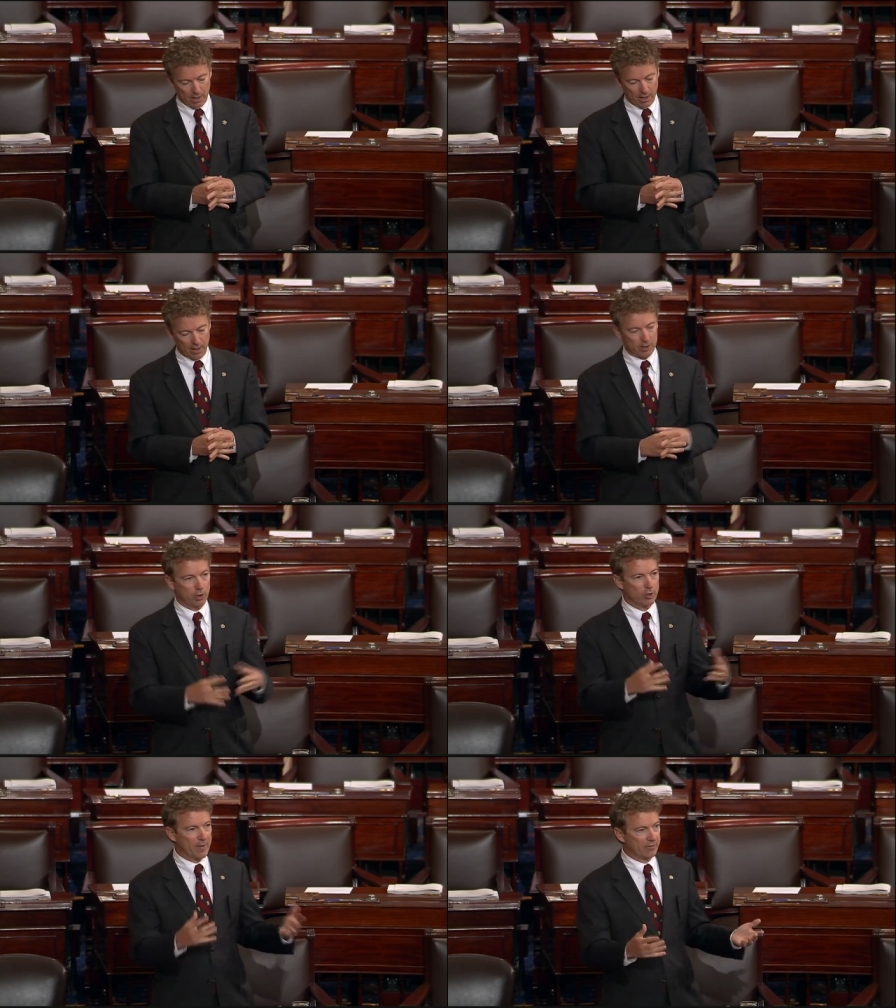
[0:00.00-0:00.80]
And I
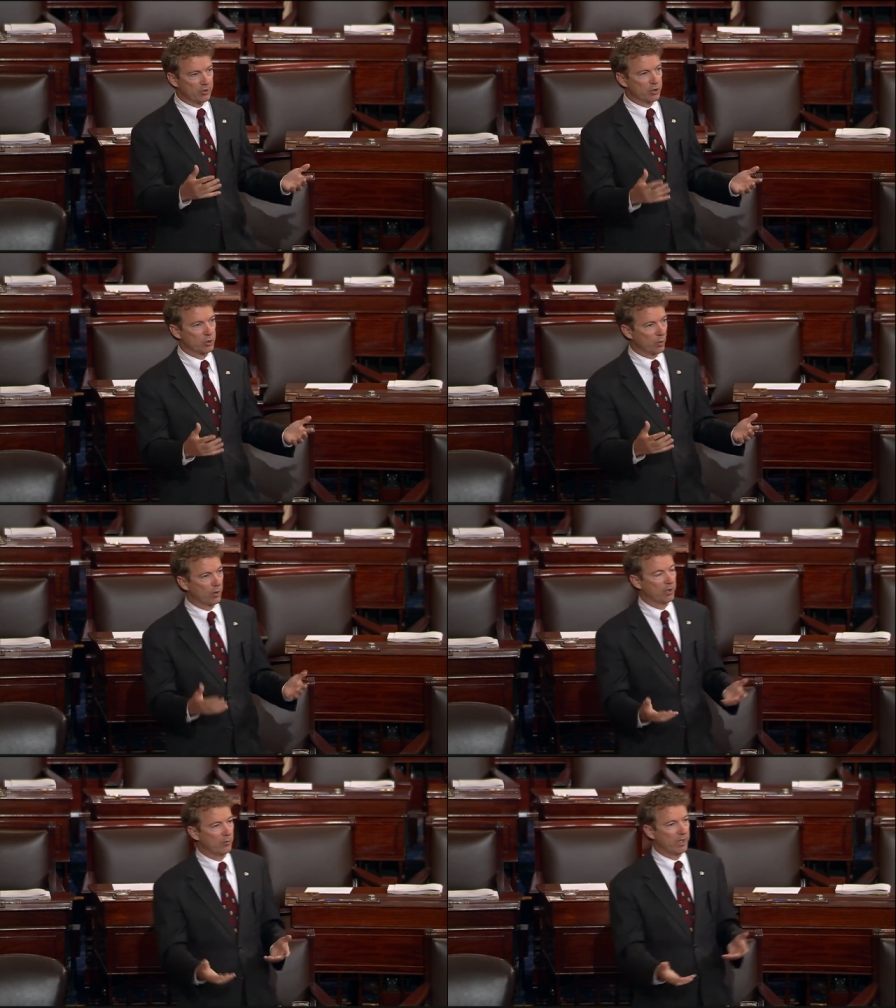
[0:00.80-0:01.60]
learned about this
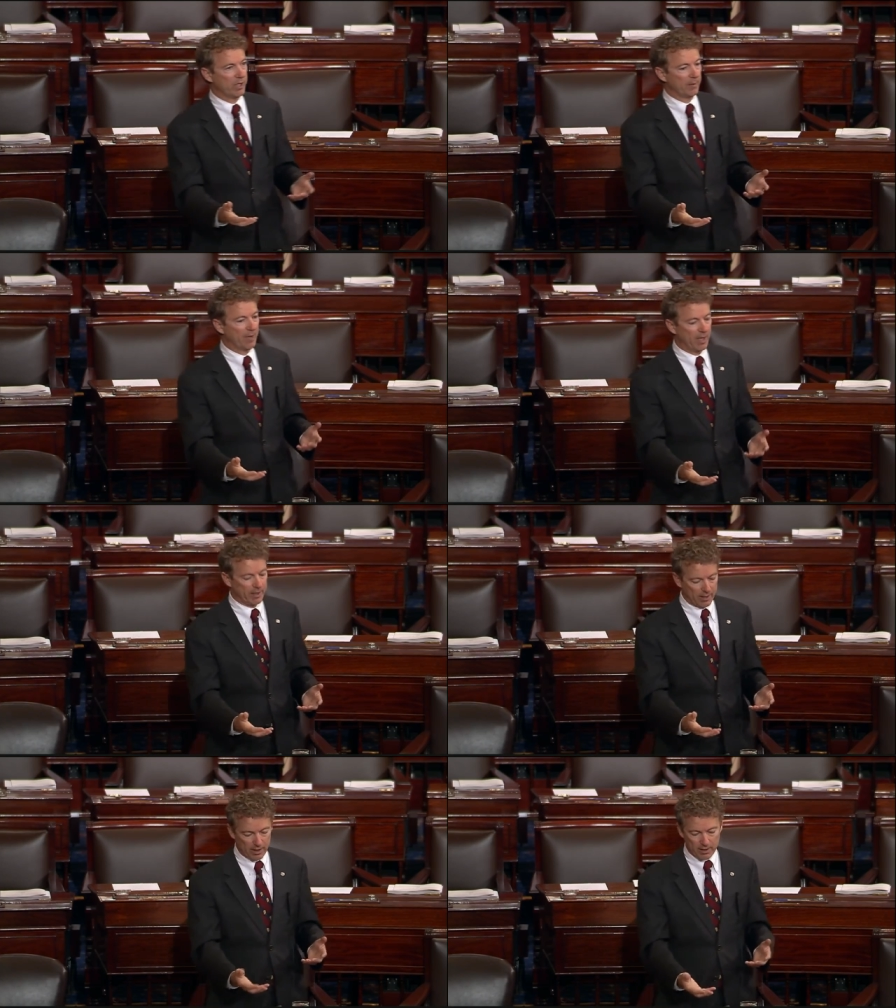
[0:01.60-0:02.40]
story in reading
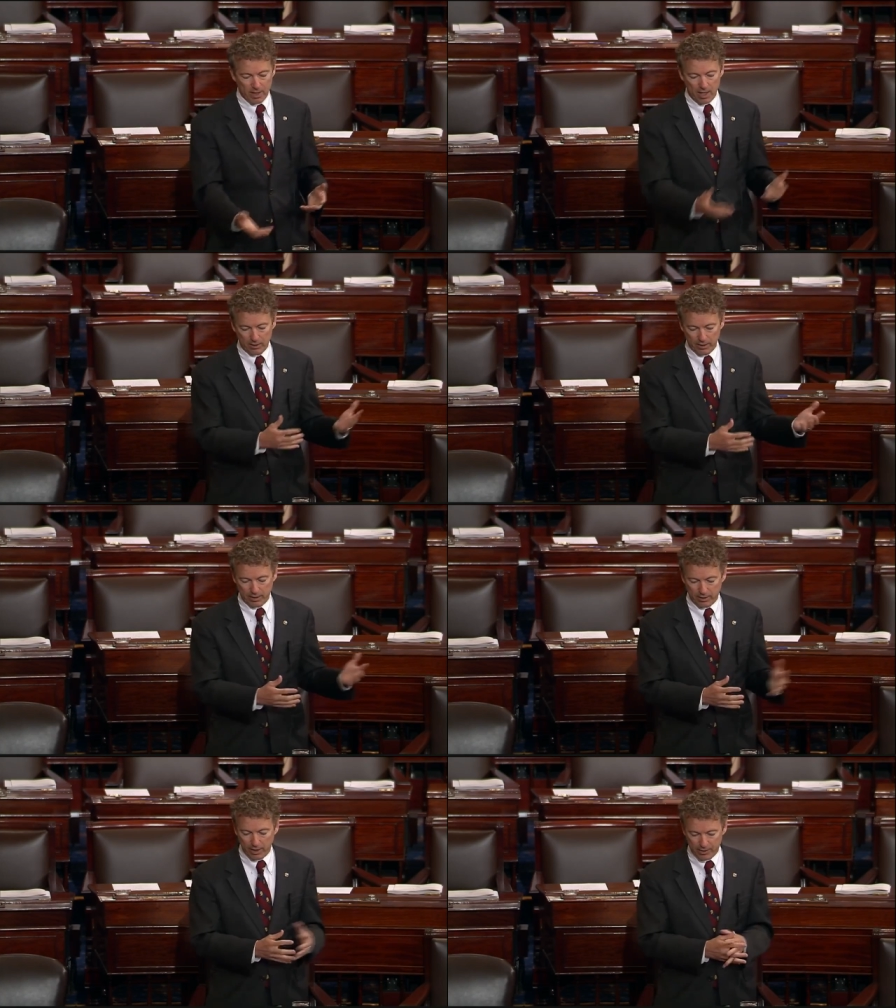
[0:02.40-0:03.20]
my
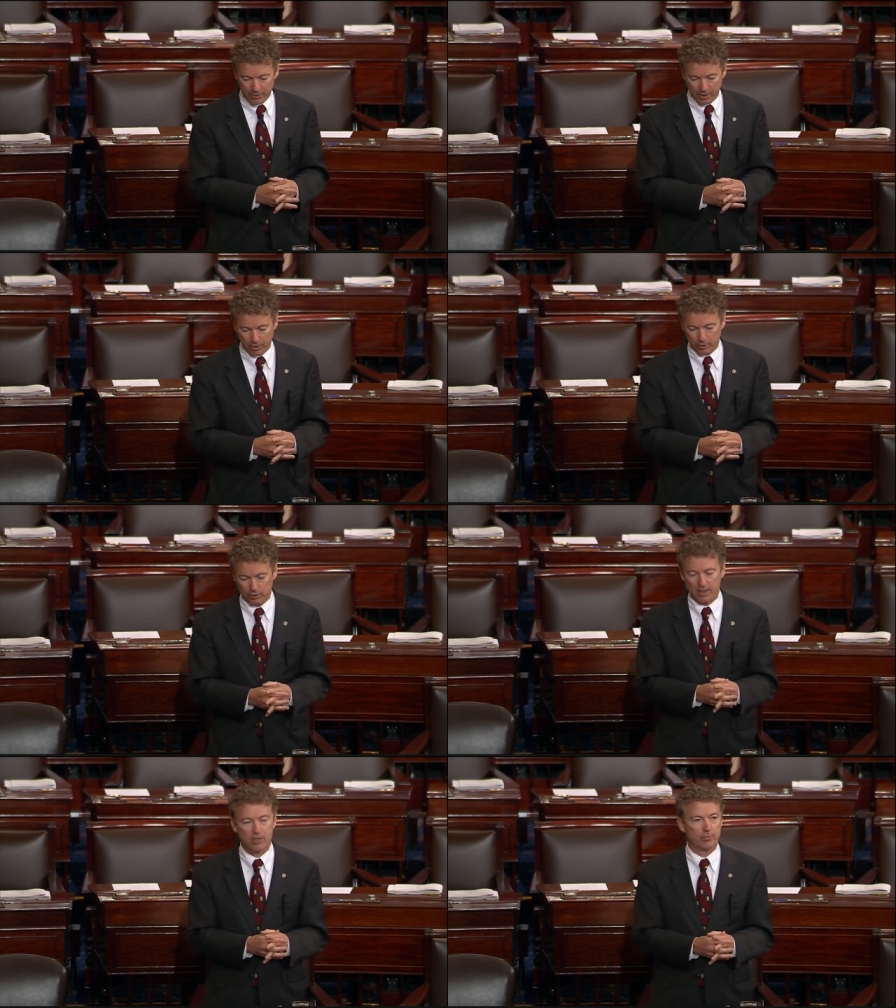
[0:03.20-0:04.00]
colleague, Senator
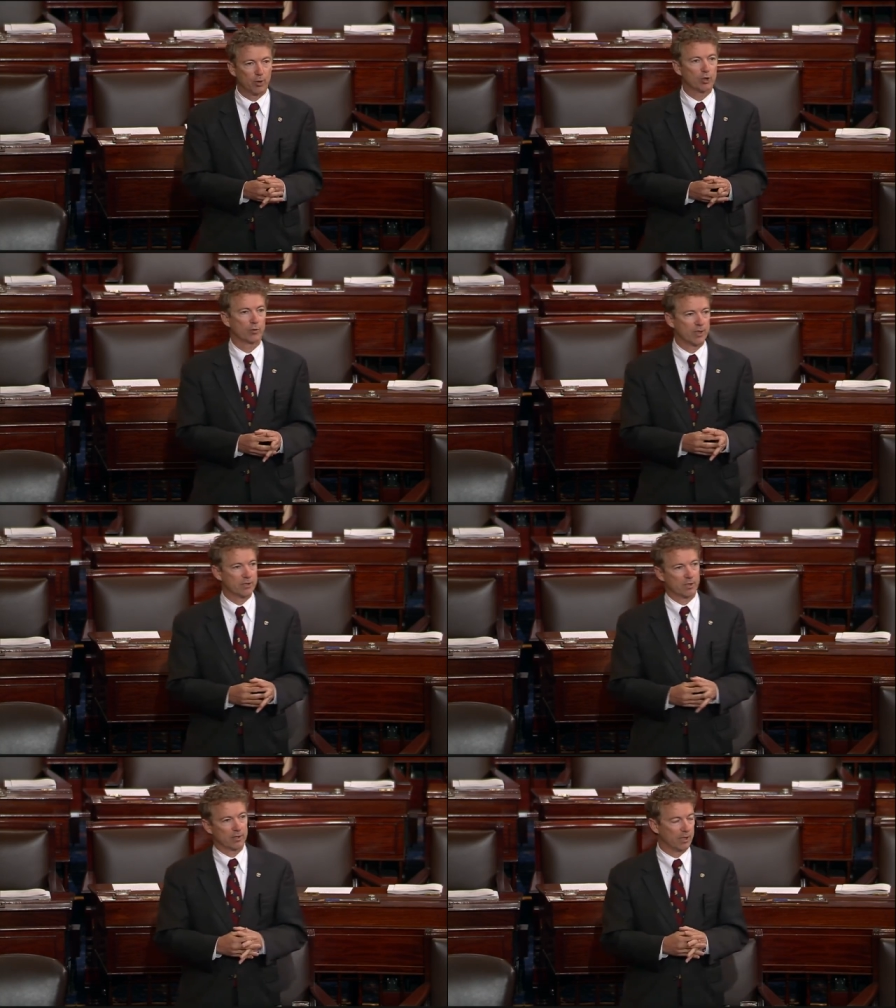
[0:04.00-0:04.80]
Lee's book
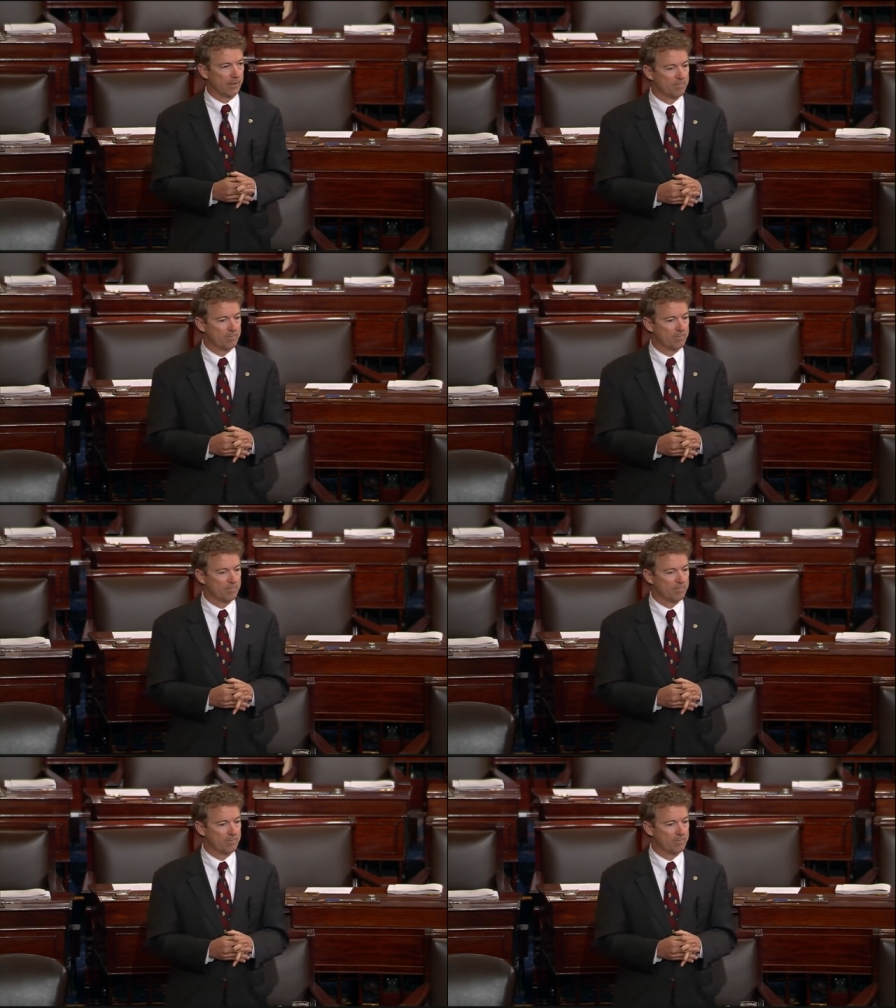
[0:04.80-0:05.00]
recently.